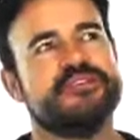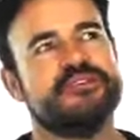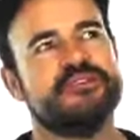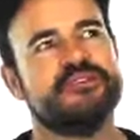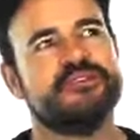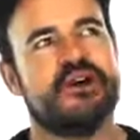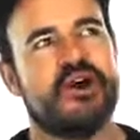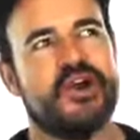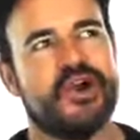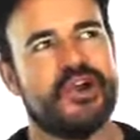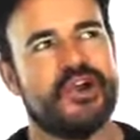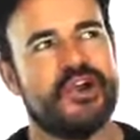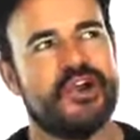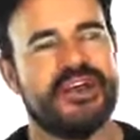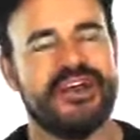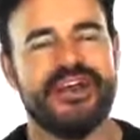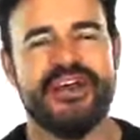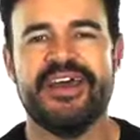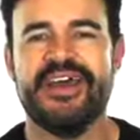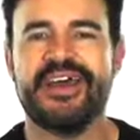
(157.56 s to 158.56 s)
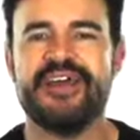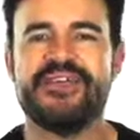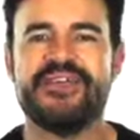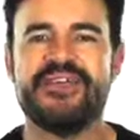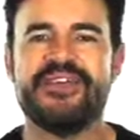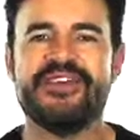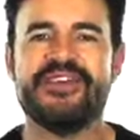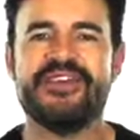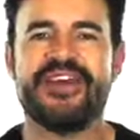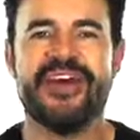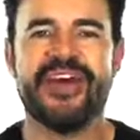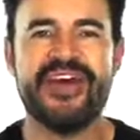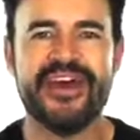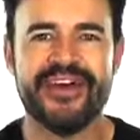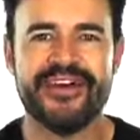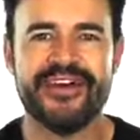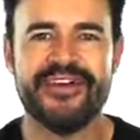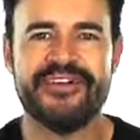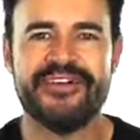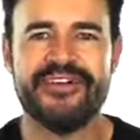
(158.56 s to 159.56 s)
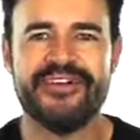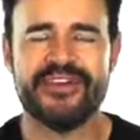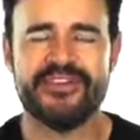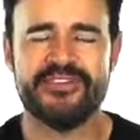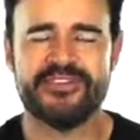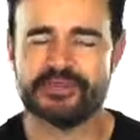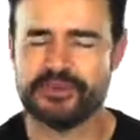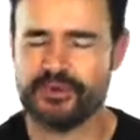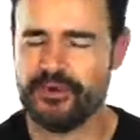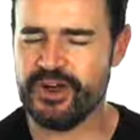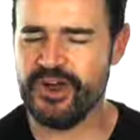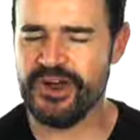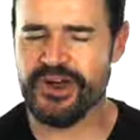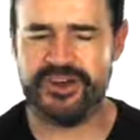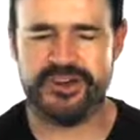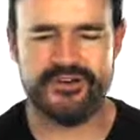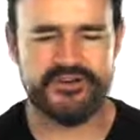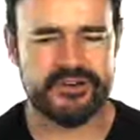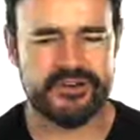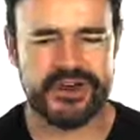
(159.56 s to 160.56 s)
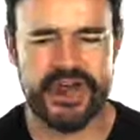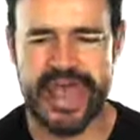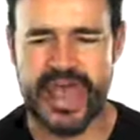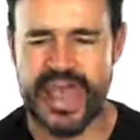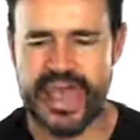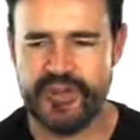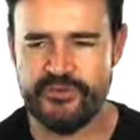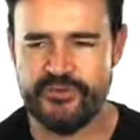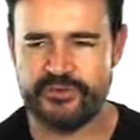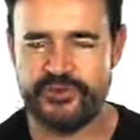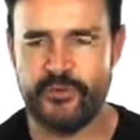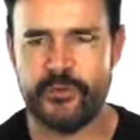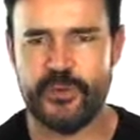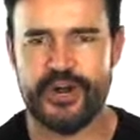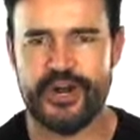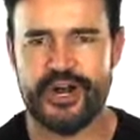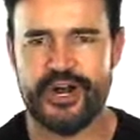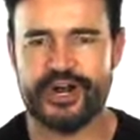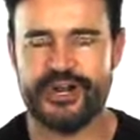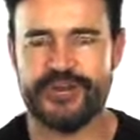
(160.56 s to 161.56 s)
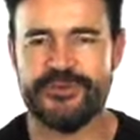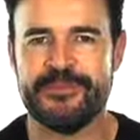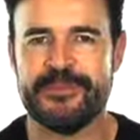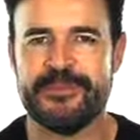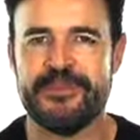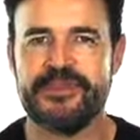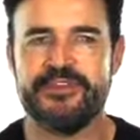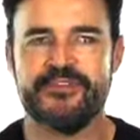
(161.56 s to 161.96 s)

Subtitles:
the R and the L and the short I, they're everywhere.